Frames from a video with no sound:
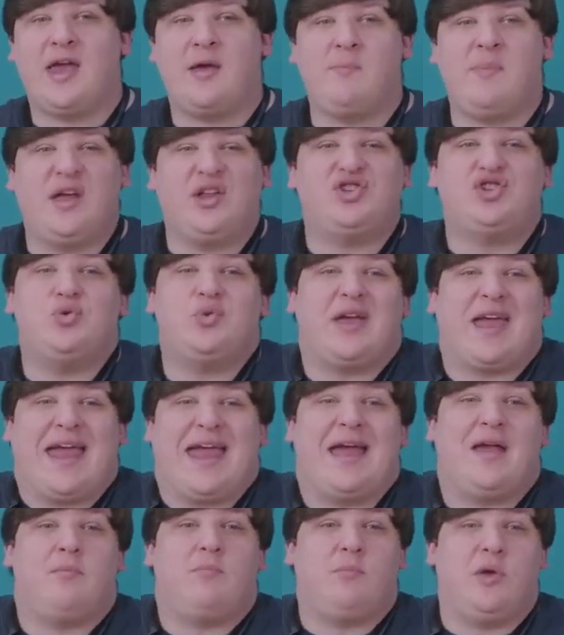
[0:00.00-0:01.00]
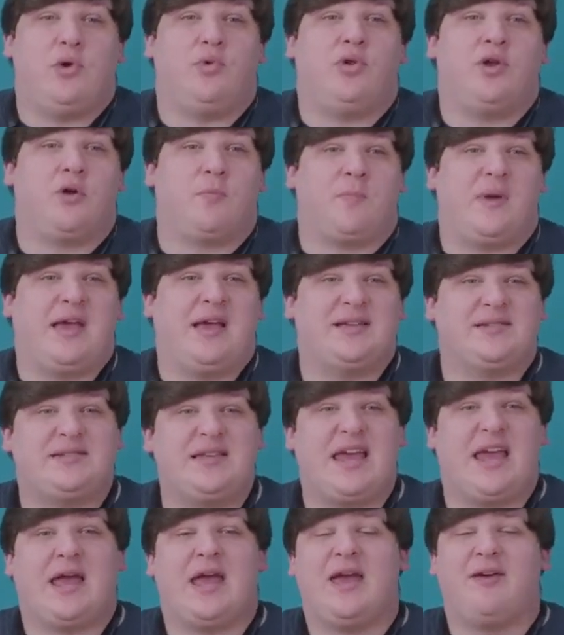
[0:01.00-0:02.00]
it means you can't mute your
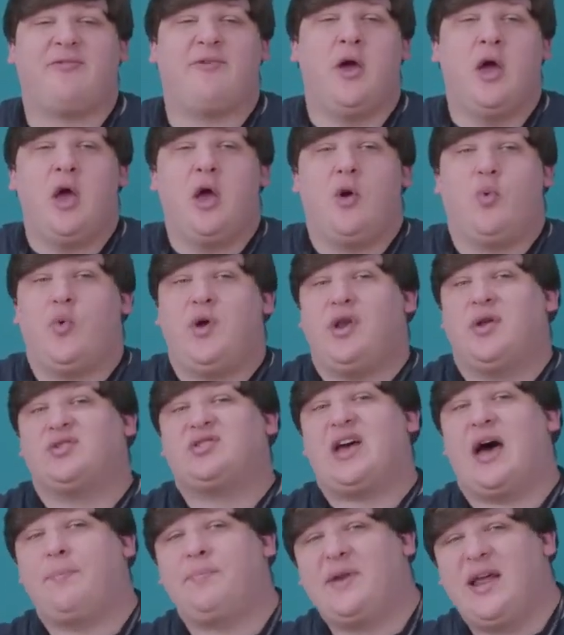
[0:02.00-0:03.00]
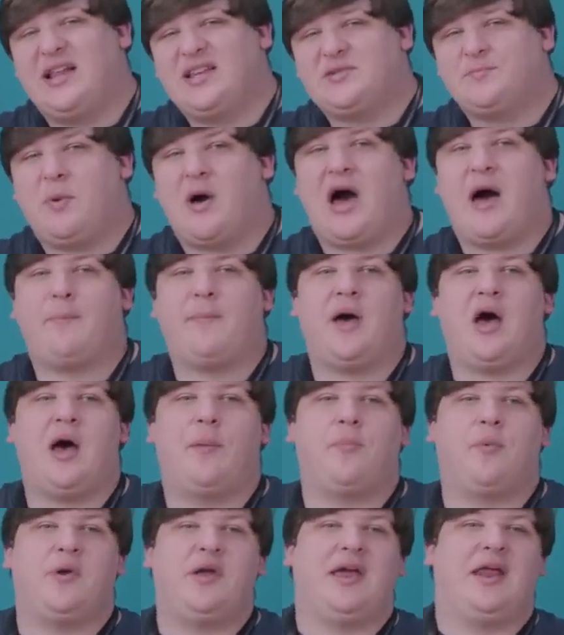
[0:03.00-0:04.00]
PC. If Windows updates pop
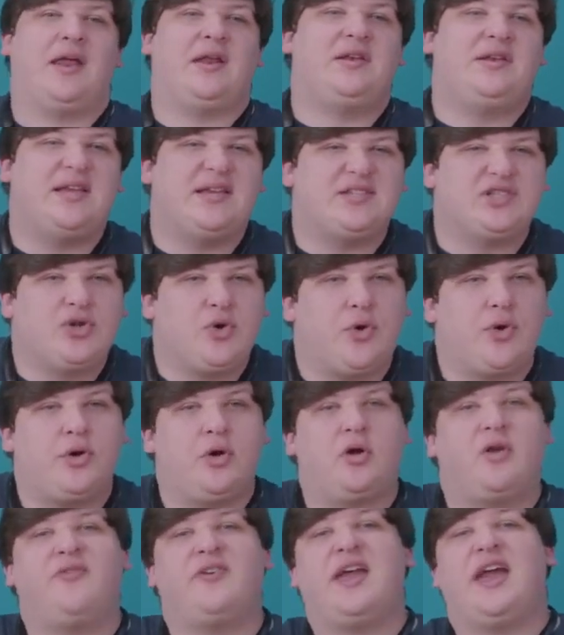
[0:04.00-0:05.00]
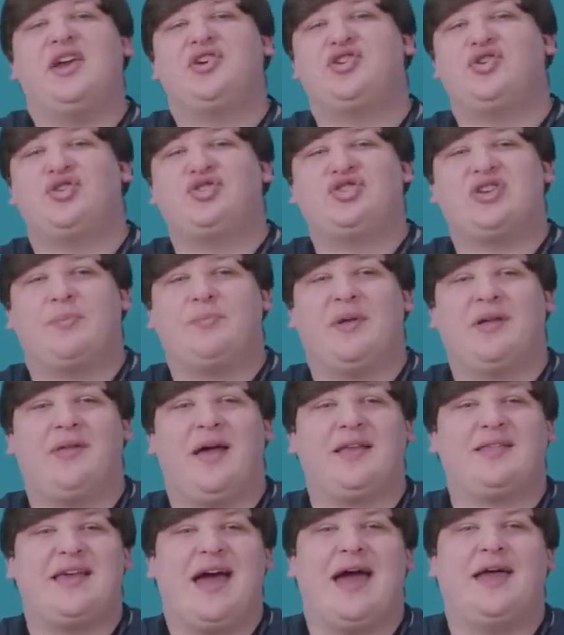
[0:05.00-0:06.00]
up or you get a Discord notification or something
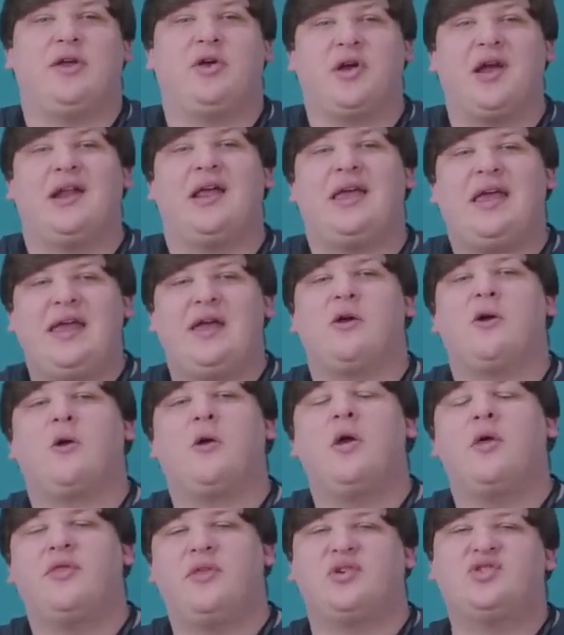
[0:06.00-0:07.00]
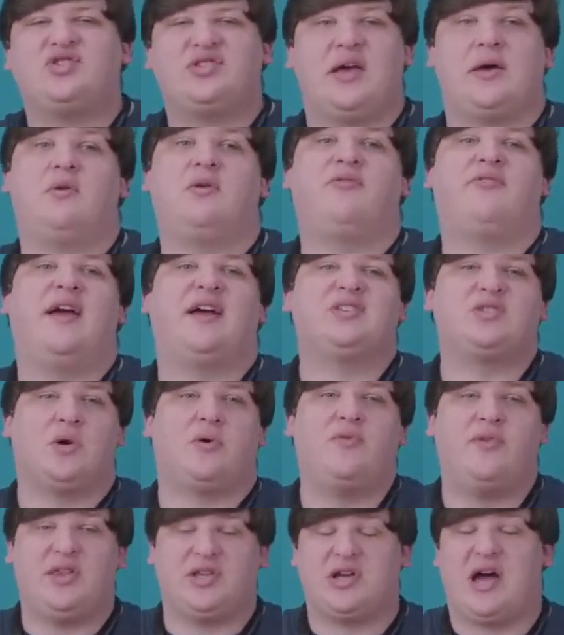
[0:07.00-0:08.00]
like that, you're gonna hear those sound effects
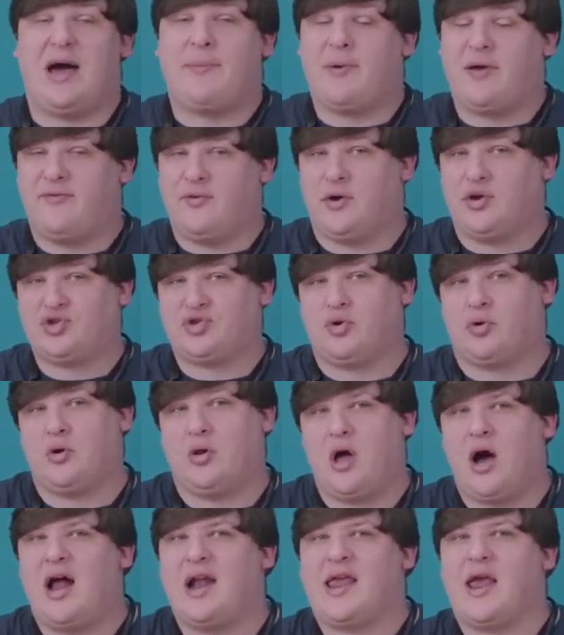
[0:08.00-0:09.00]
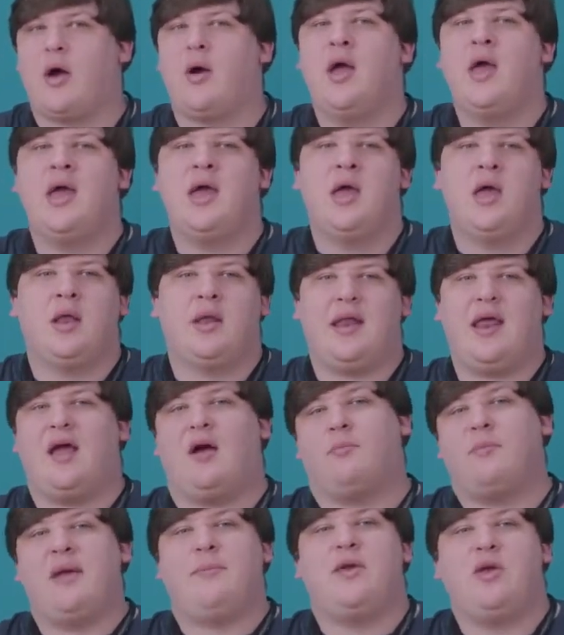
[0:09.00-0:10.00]
over the top of your external audio.
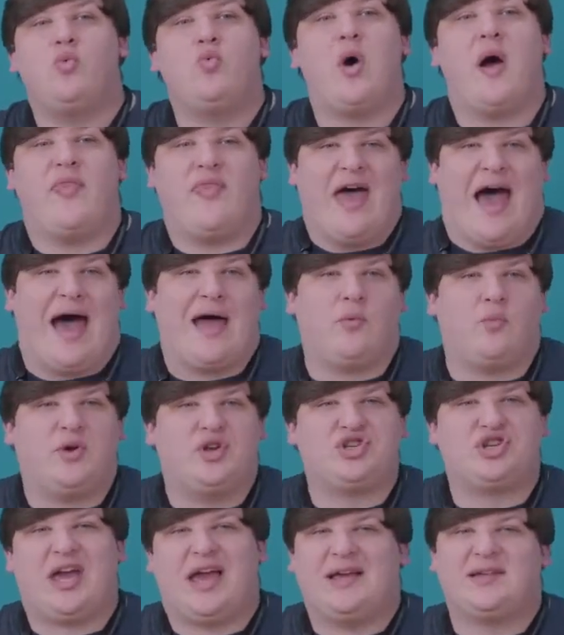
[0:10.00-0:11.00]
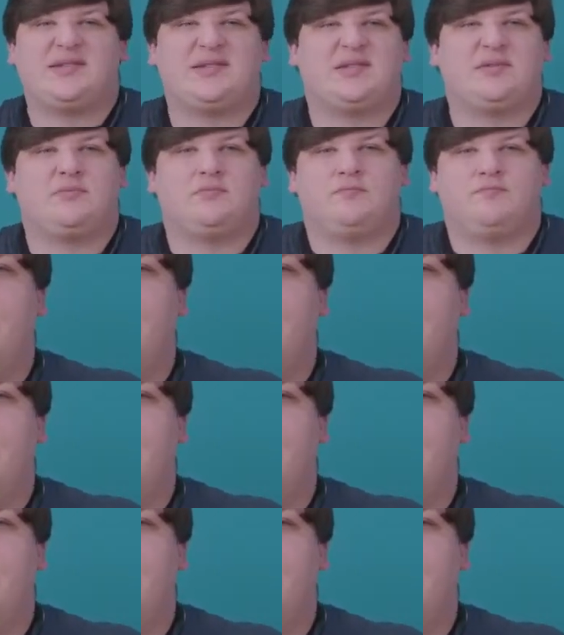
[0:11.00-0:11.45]
Now, maybe you want that, in which case,